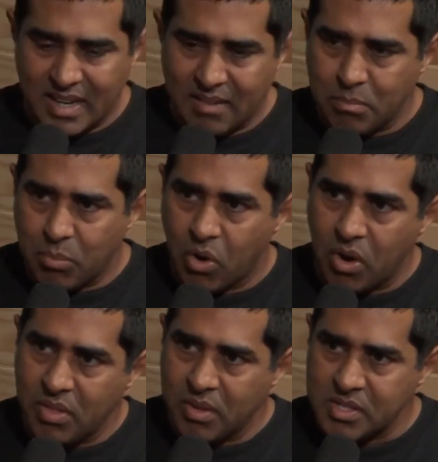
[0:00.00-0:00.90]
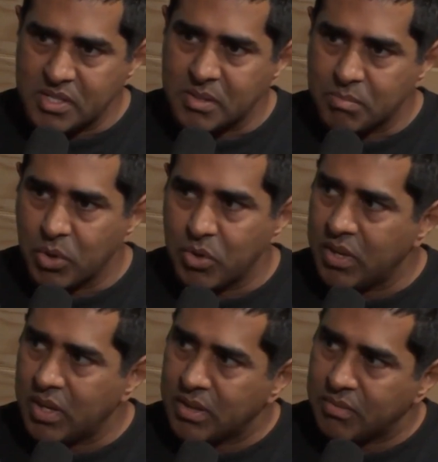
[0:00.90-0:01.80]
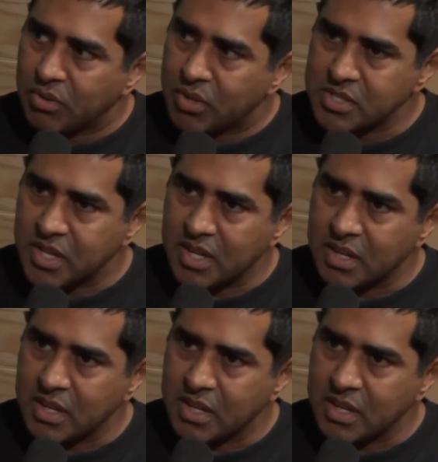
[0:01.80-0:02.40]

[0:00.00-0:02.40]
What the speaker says: have more than just a movie and 4 stand-up shows?